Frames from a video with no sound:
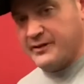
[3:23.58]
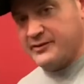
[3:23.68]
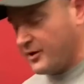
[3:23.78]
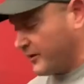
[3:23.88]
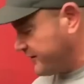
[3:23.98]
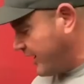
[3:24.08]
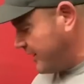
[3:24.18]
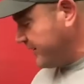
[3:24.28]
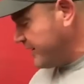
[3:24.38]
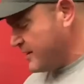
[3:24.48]
about this all the
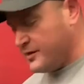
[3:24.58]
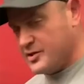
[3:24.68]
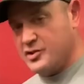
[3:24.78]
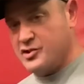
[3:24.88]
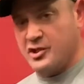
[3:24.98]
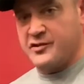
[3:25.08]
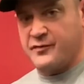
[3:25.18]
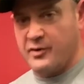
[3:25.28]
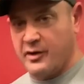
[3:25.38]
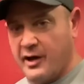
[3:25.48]
time. This is just
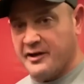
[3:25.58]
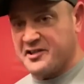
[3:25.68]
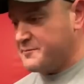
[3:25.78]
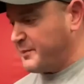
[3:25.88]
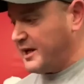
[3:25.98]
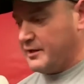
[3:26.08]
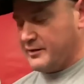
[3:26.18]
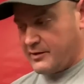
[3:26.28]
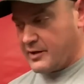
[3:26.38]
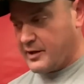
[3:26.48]
for uh,
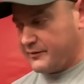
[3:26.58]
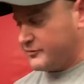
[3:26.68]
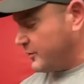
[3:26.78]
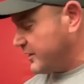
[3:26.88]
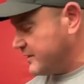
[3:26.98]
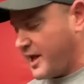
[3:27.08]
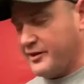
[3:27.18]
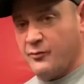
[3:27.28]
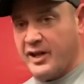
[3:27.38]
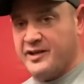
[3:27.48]
speed, uh, so we can
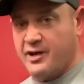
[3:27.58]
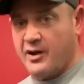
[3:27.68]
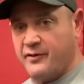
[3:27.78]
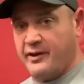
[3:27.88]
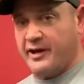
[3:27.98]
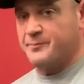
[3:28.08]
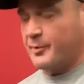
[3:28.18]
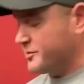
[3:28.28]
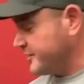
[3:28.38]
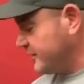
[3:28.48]
take the weights off for the next
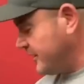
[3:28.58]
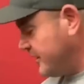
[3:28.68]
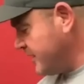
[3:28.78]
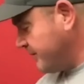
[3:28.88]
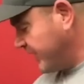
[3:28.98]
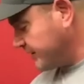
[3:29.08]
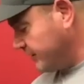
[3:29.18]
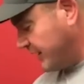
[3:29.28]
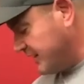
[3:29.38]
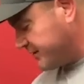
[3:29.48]
person. Makes it
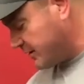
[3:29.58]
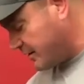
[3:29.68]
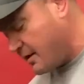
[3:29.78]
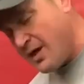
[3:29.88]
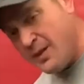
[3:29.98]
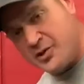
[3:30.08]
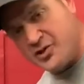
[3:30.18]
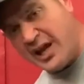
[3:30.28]
a little easier. The